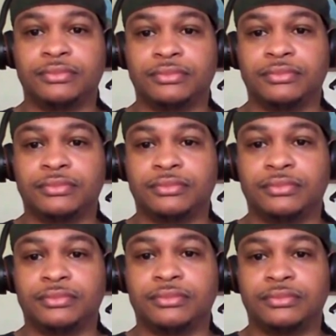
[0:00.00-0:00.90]

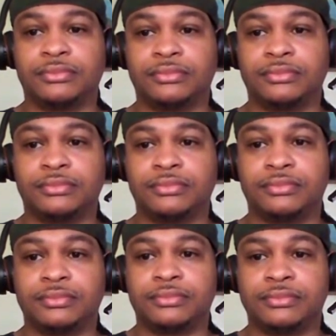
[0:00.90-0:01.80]

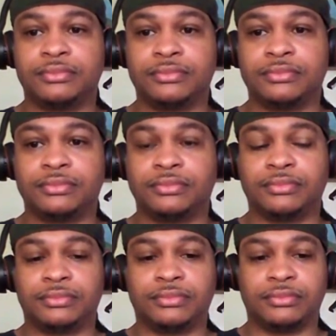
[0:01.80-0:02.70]

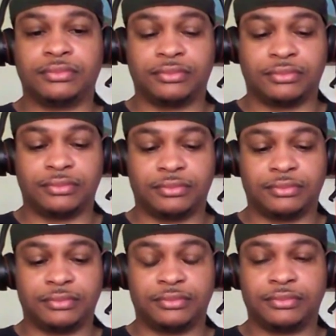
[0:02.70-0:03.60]

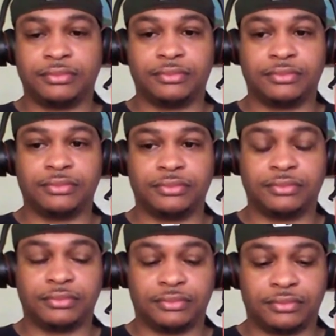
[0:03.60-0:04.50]

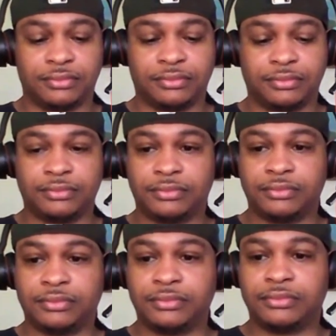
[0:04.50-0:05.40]

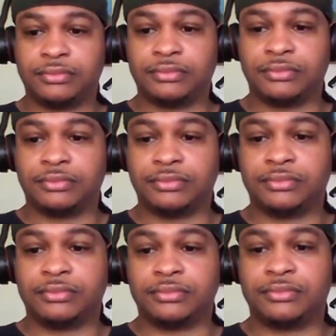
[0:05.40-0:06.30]

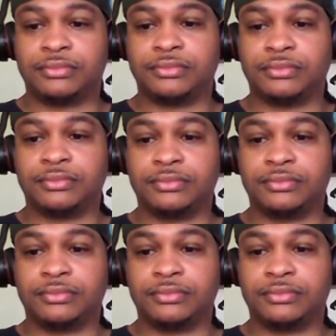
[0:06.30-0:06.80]
(silent)